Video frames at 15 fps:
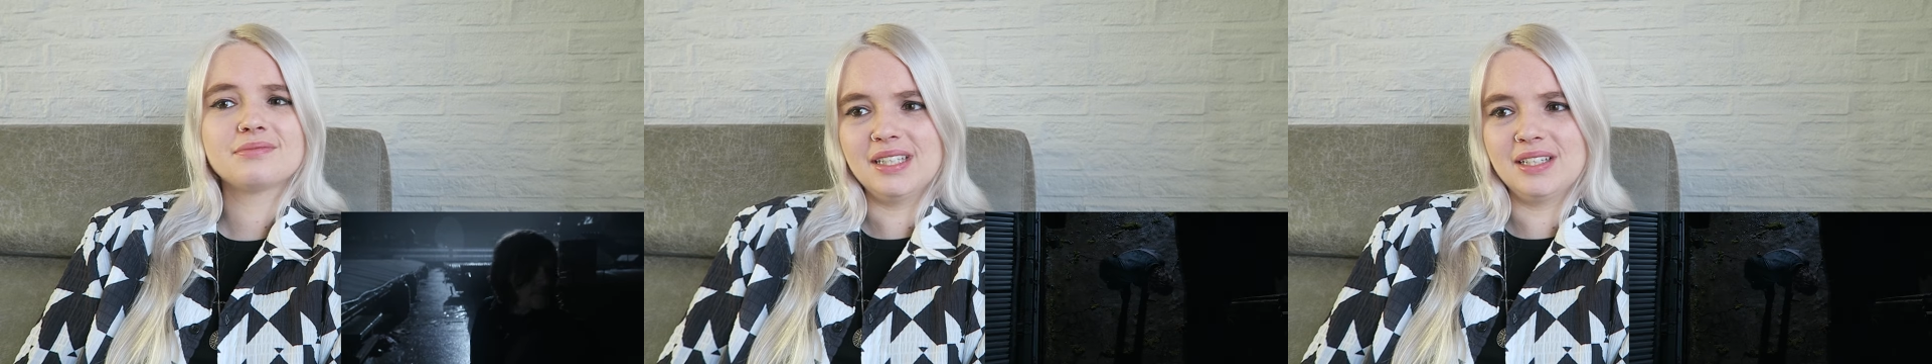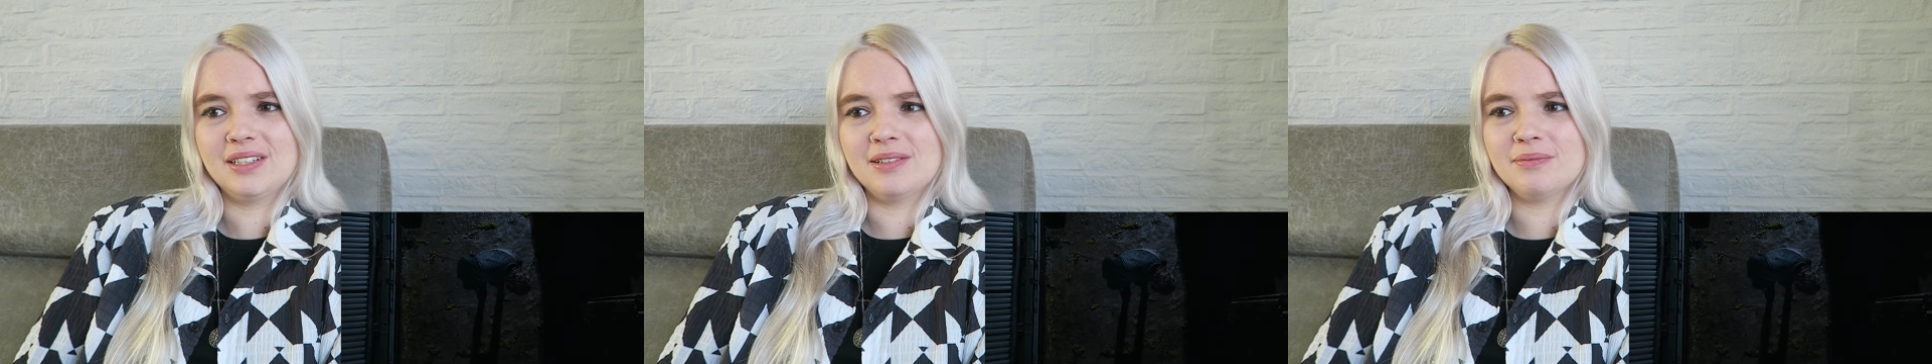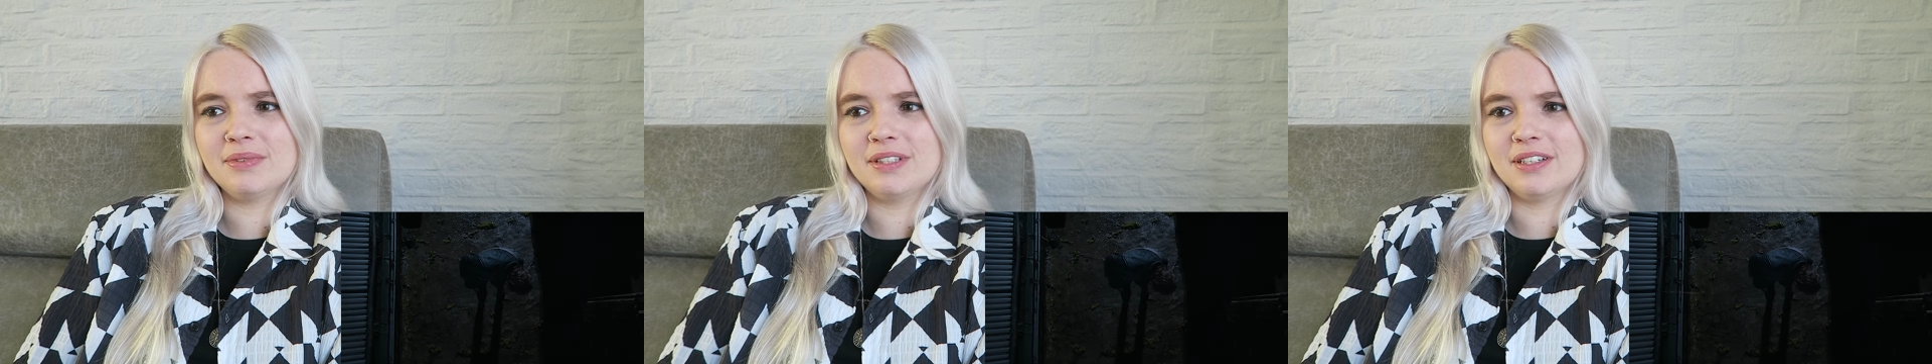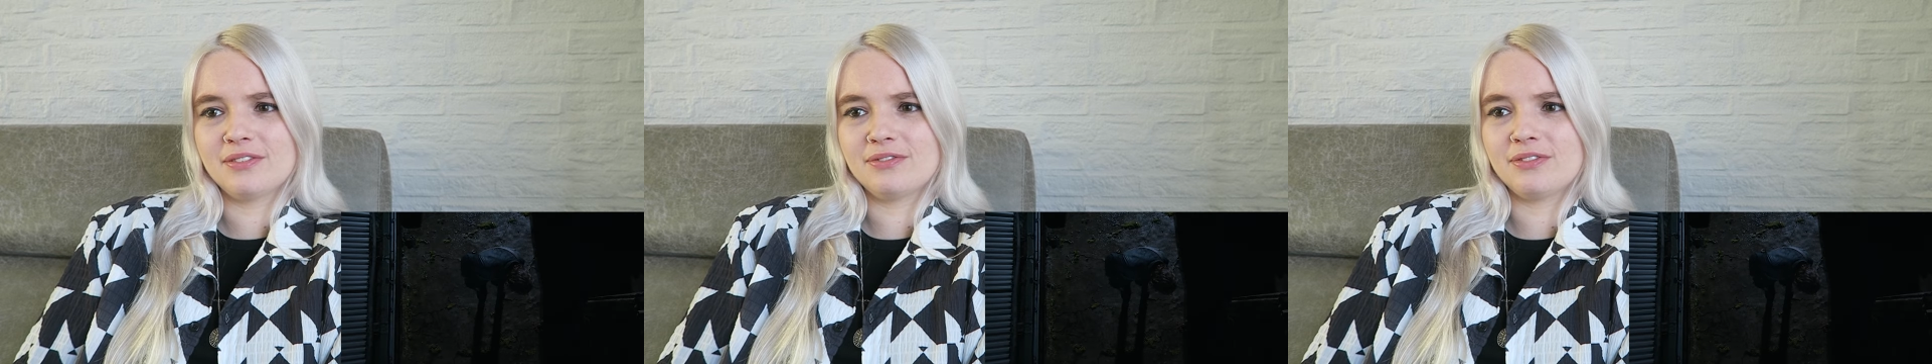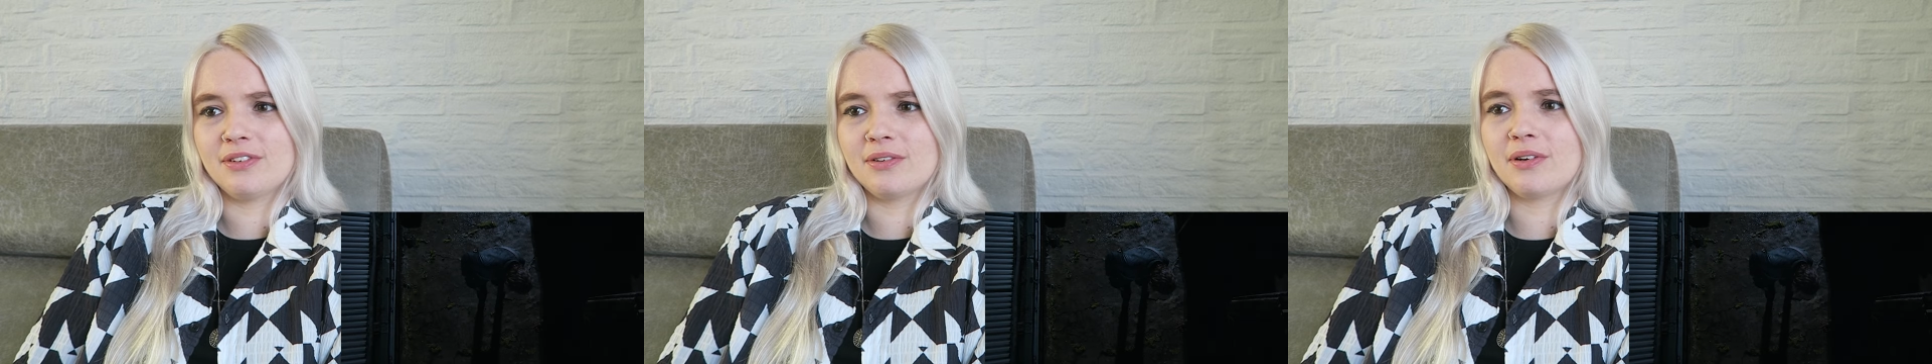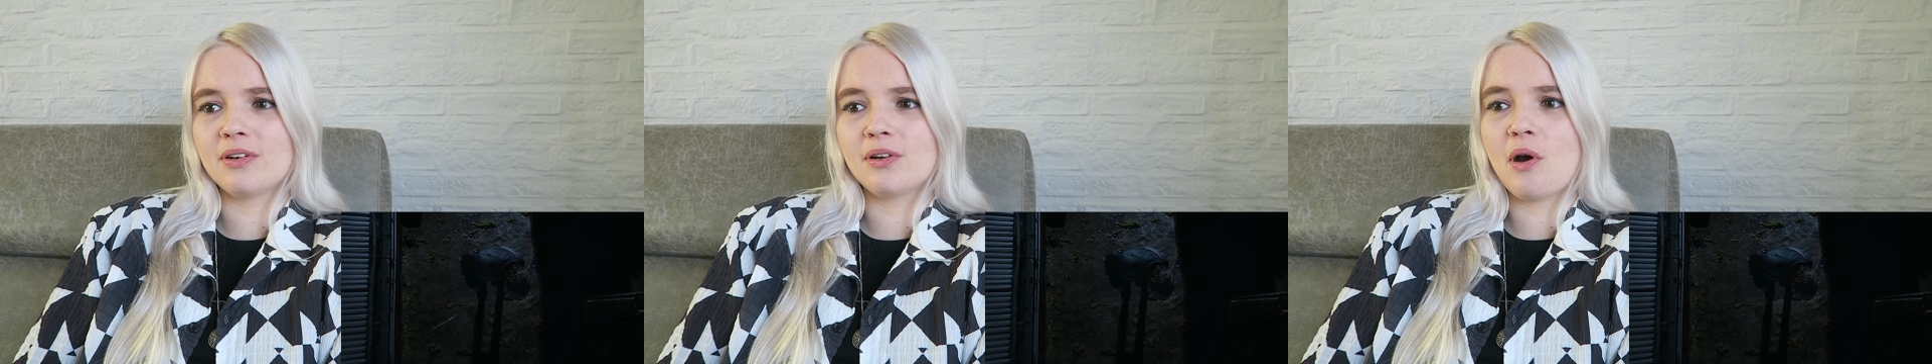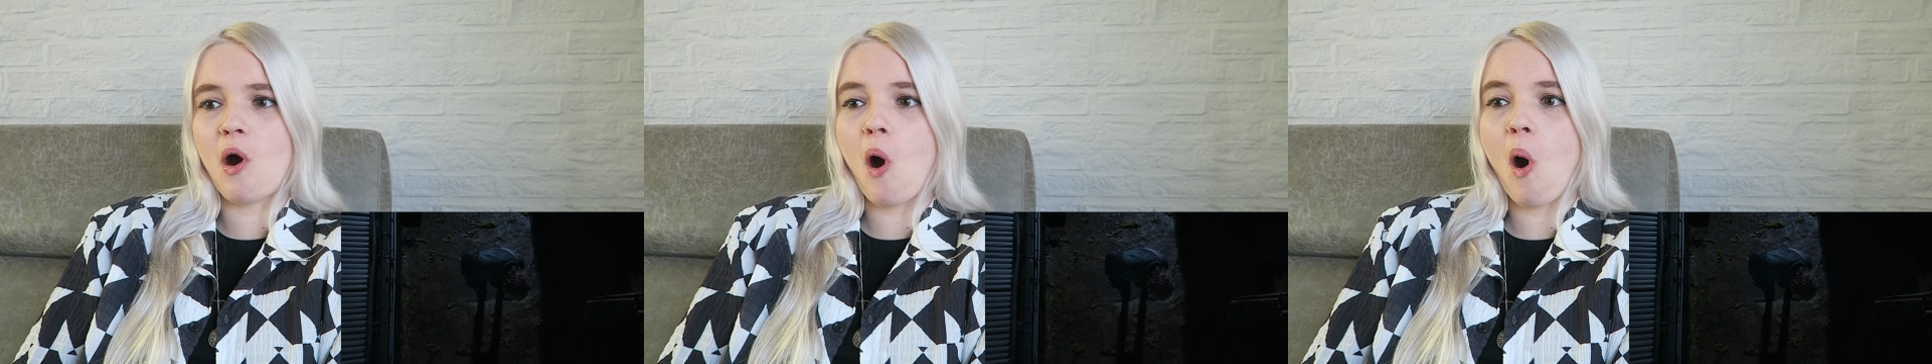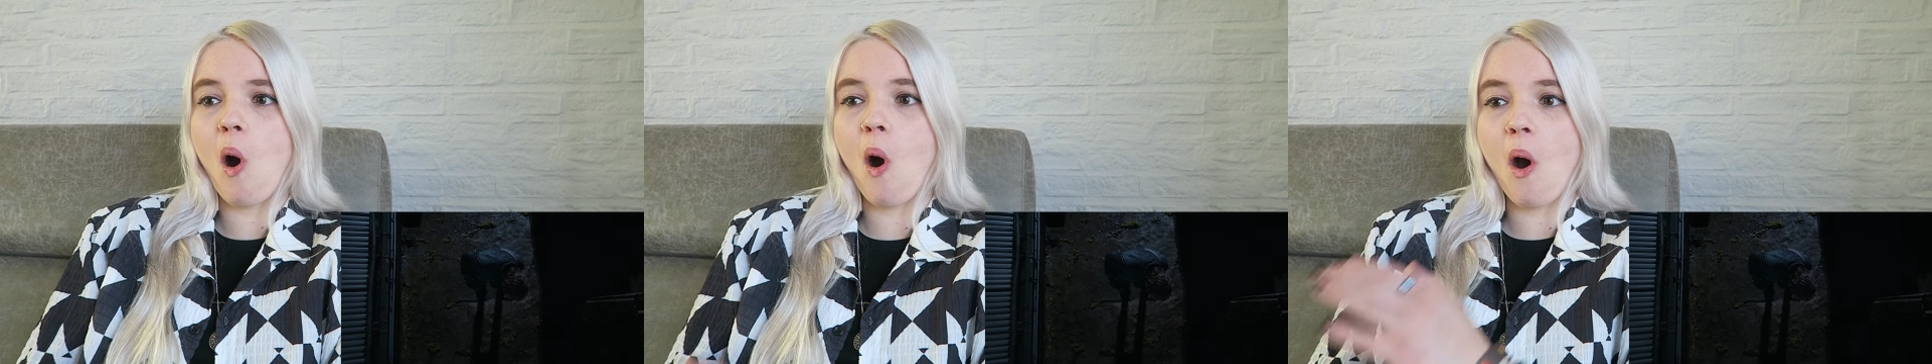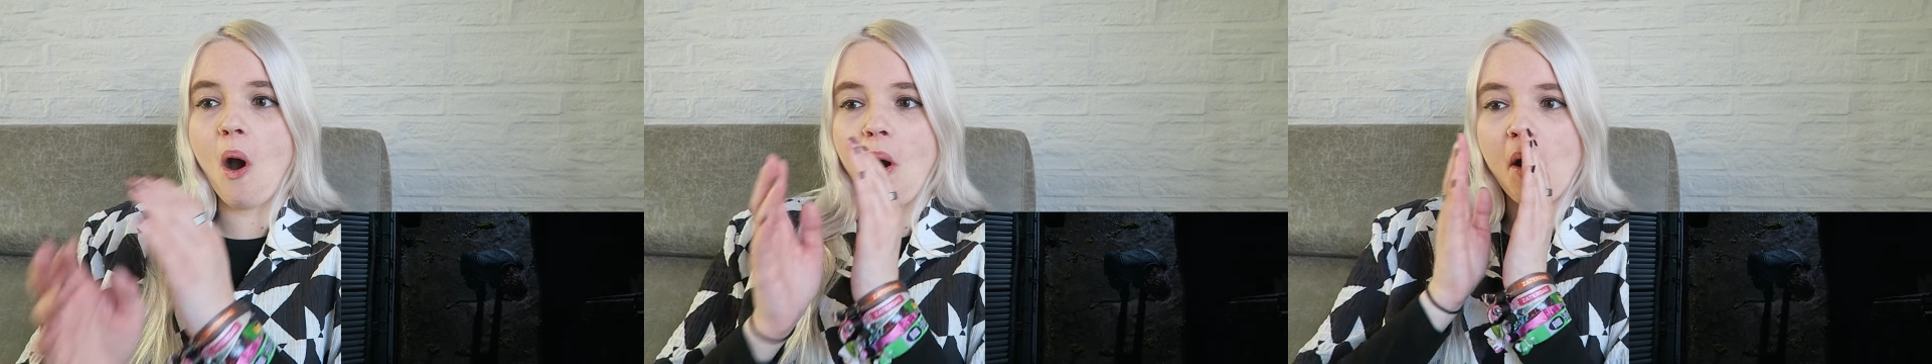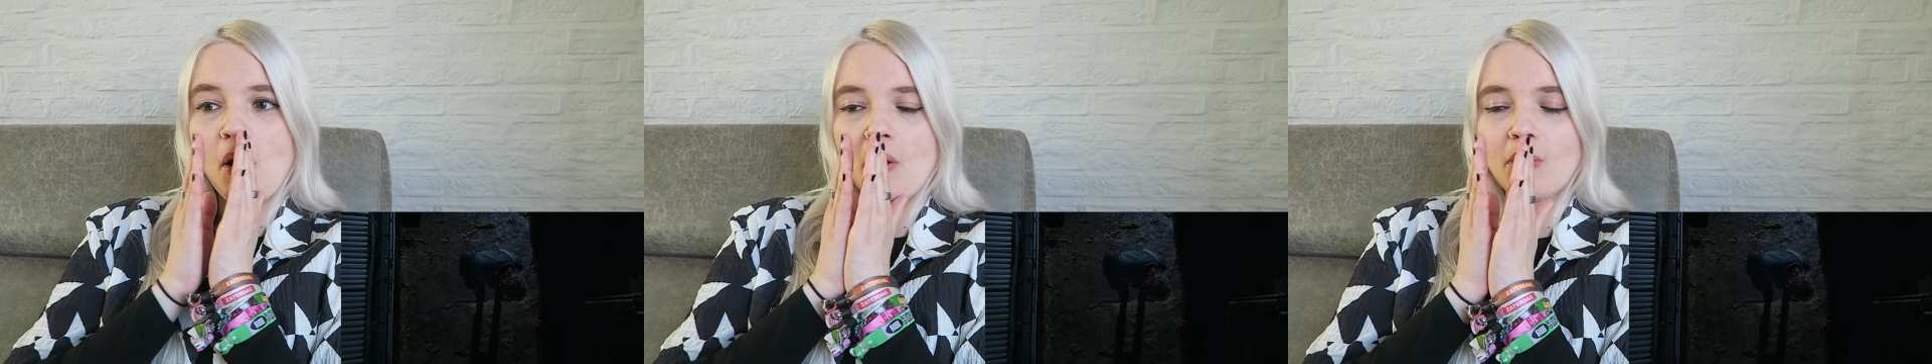I can't be that far.
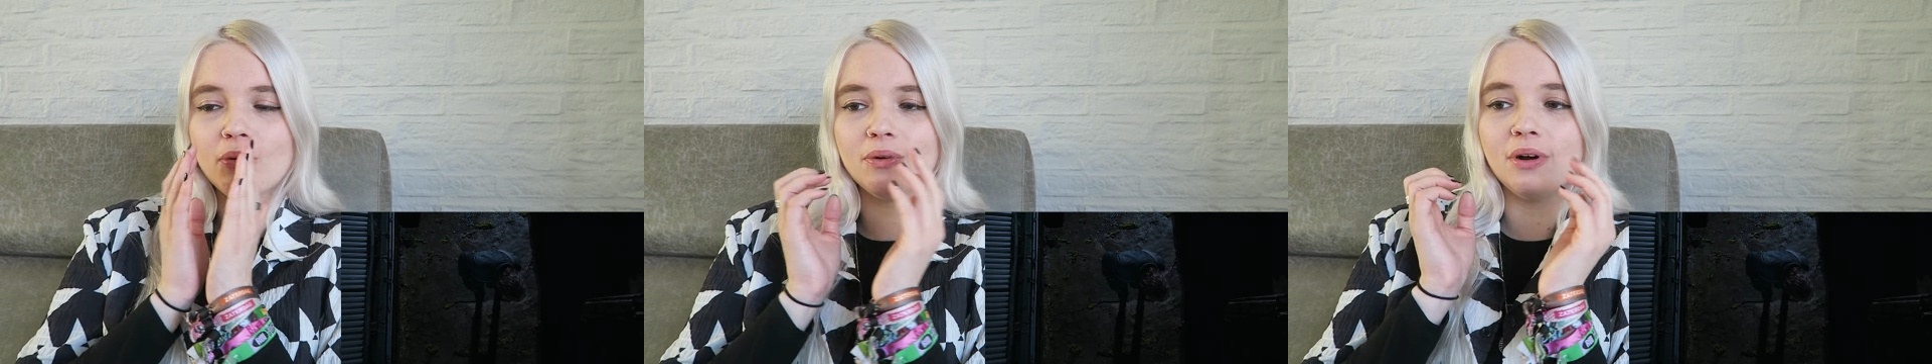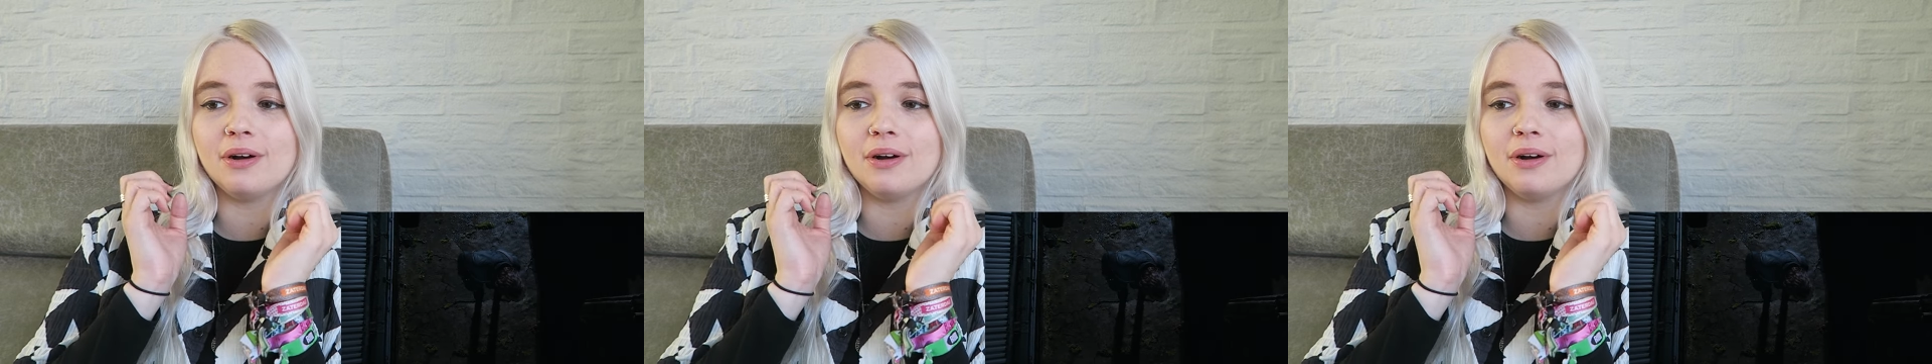No!